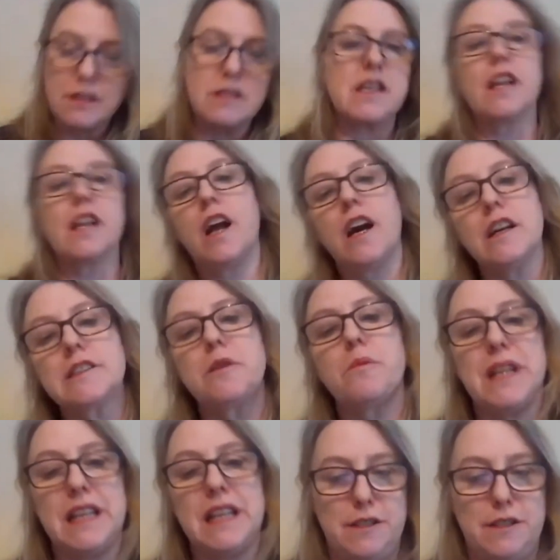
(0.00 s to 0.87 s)
there's a lot
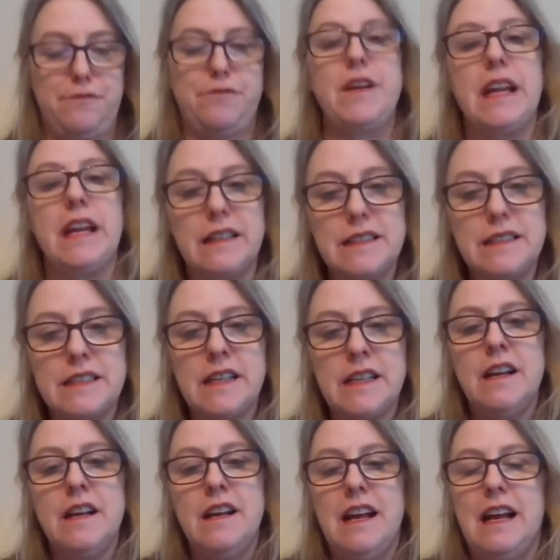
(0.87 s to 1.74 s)
that we need to fix.
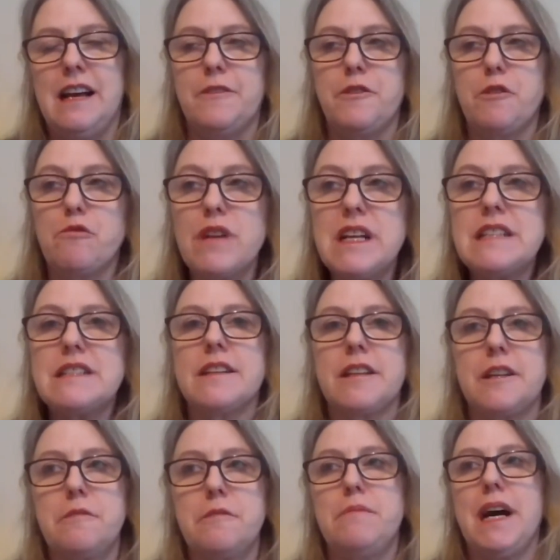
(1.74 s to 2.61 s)
And the
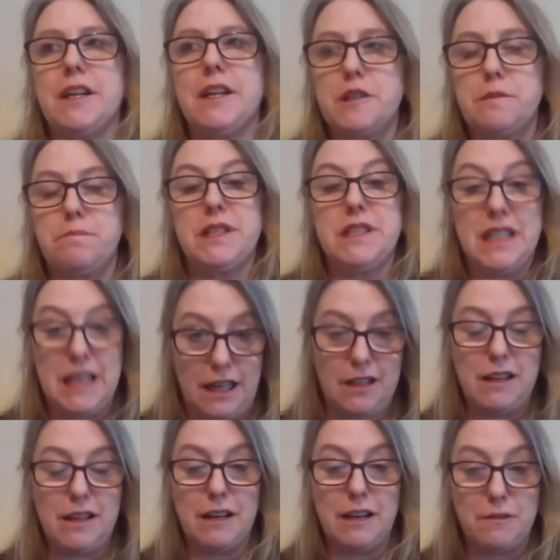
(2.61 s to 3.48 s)
reason that it matters,
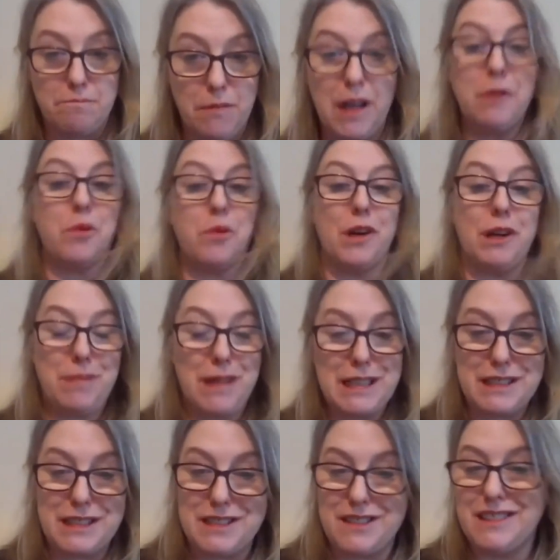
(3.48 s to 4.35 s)
particularly in my
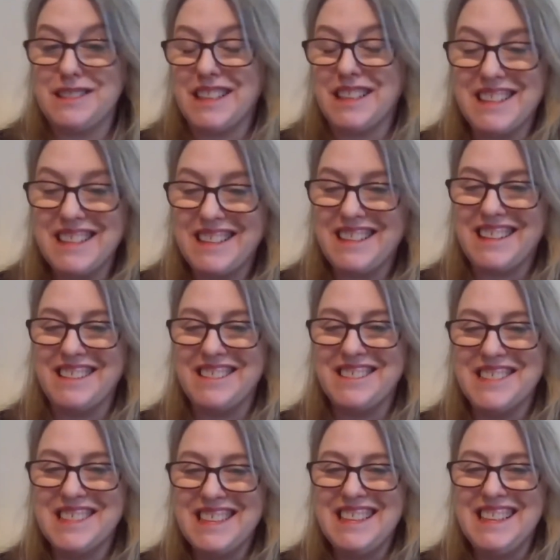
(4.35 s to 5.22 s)
workplace, it's not that, you
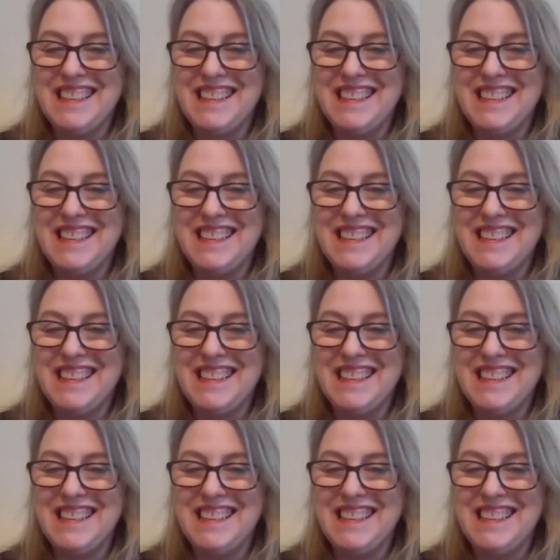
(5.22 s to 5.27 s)
know,